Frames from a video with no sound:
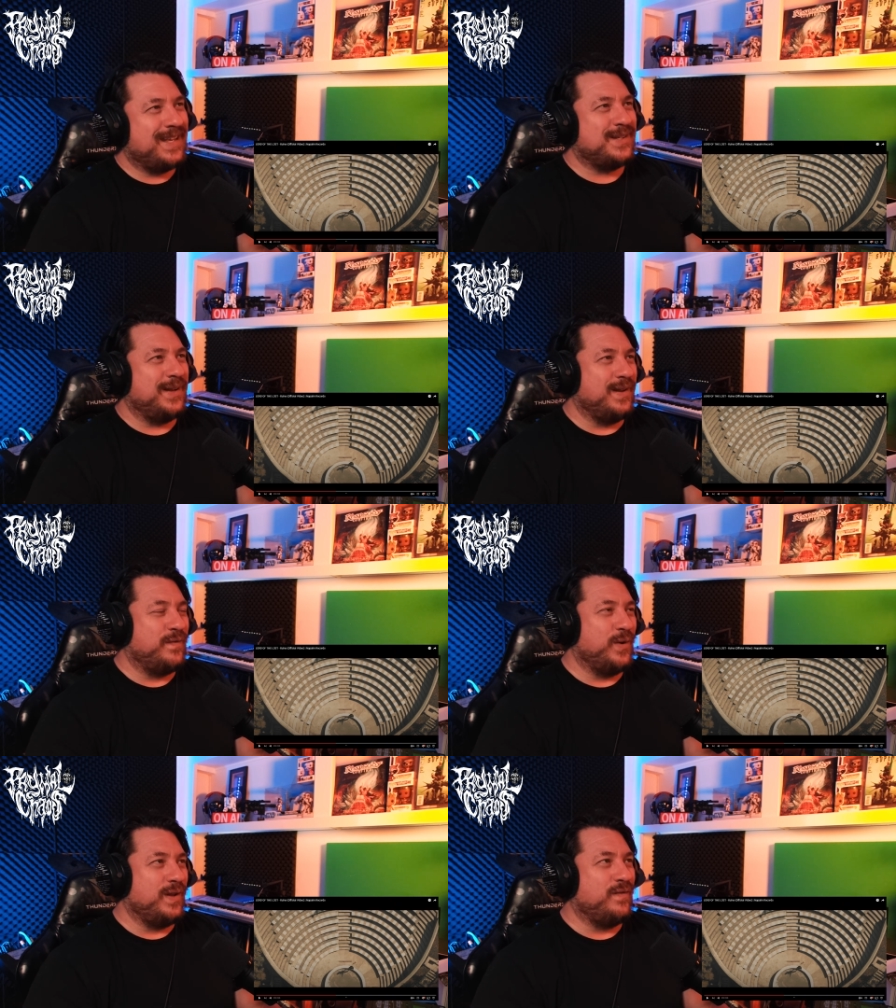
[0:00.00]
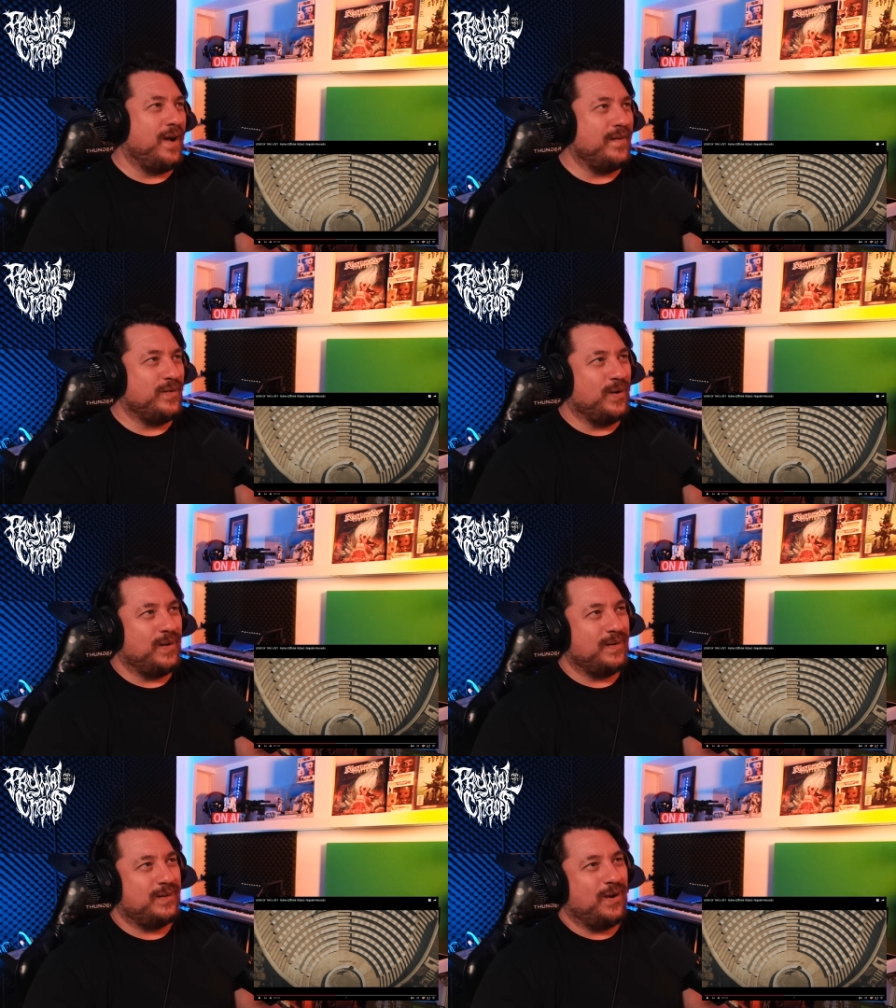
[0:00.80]
It's not your forty five year
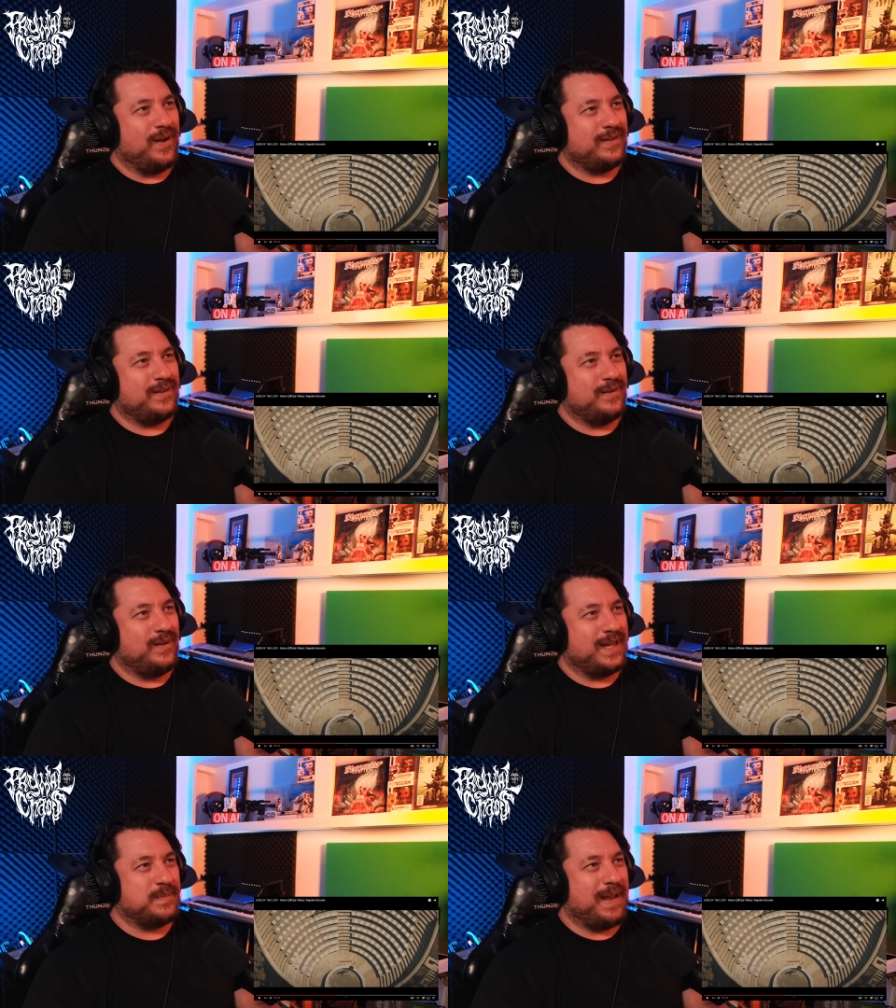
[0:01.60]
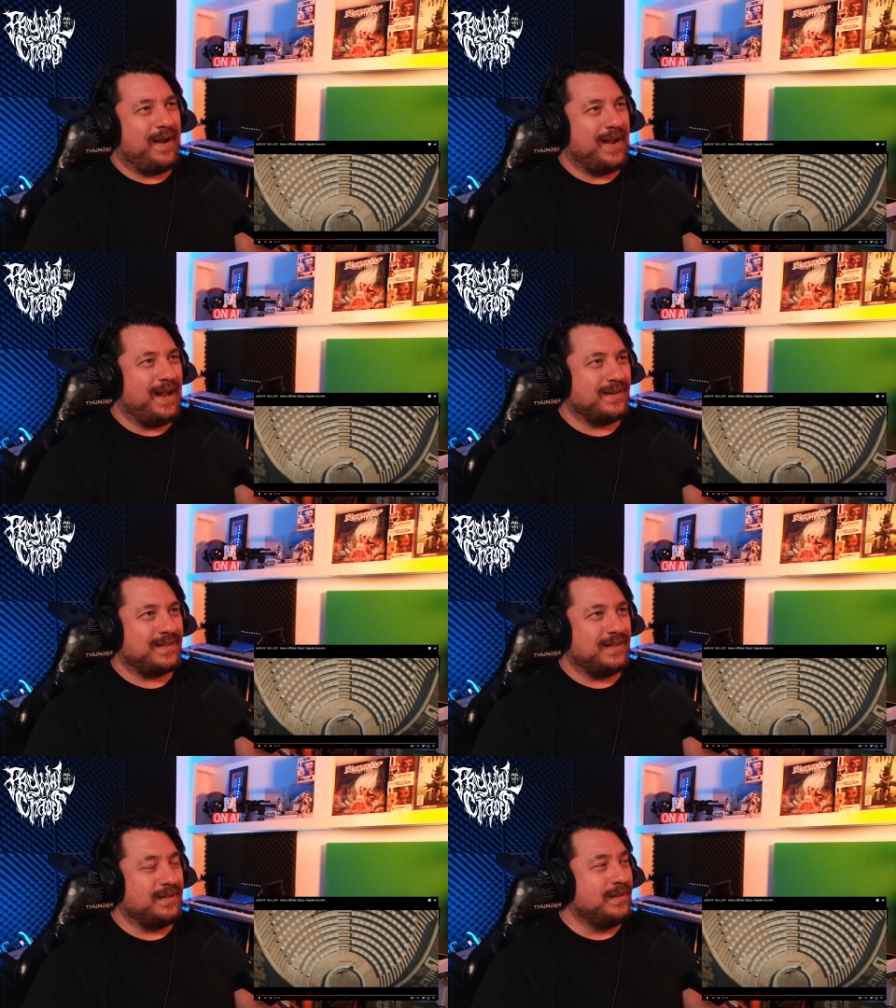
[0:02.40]
old goth who likes
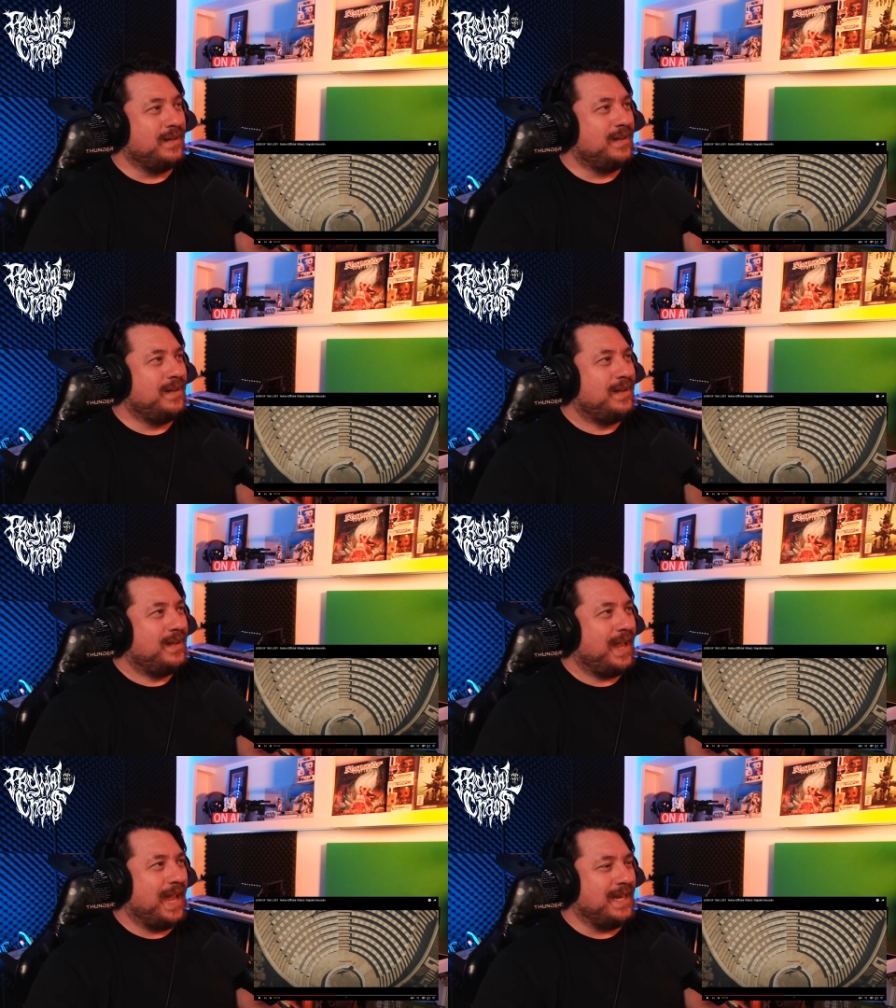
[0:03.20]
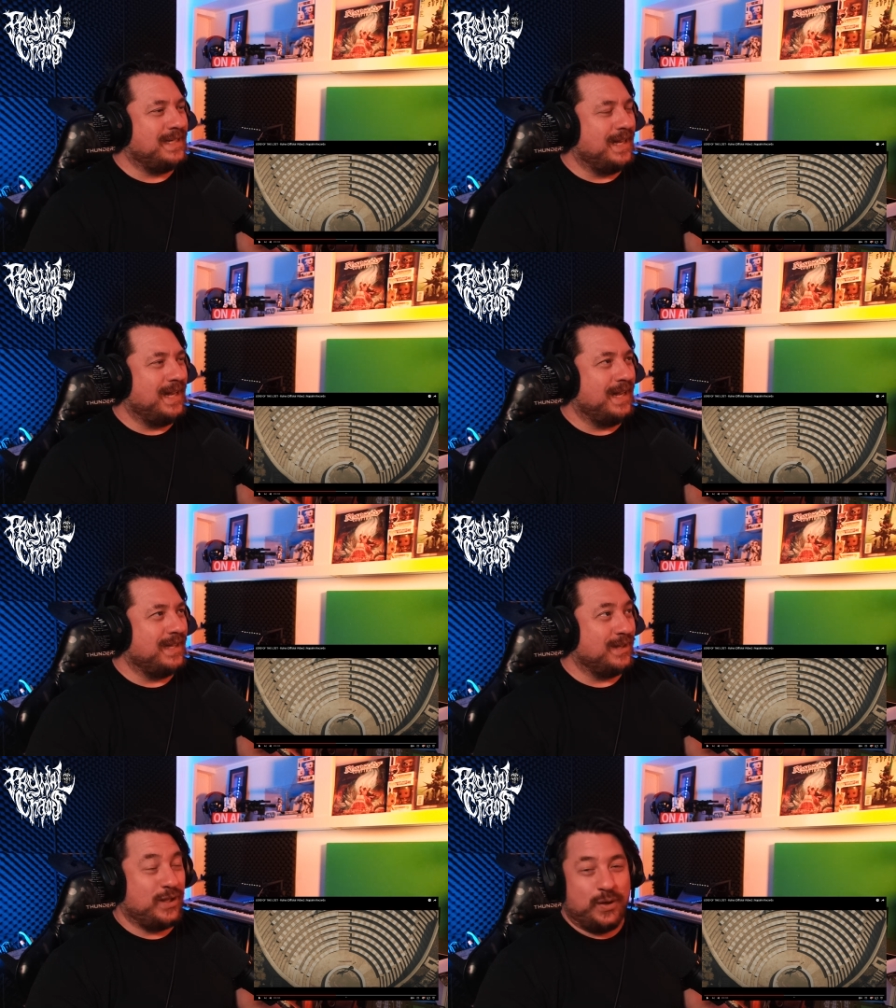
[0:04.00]
Bauhaus and and
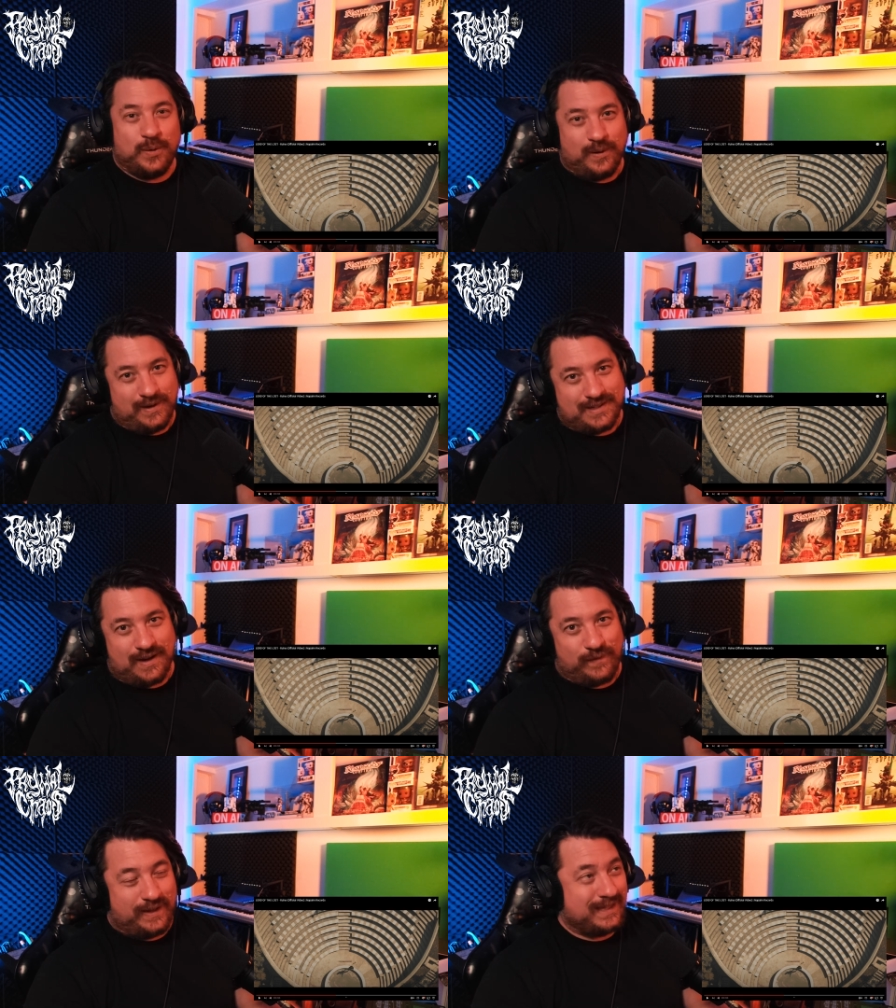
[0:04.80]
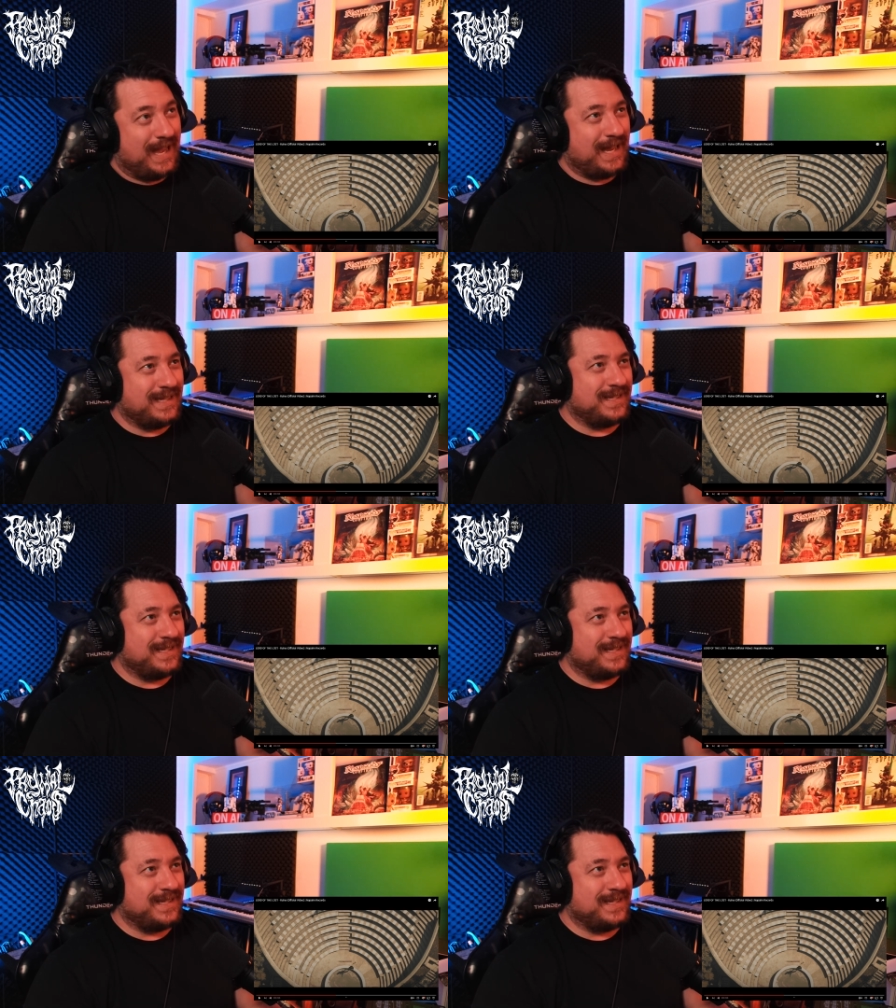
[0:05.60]
uh, the Cure and stuff like that.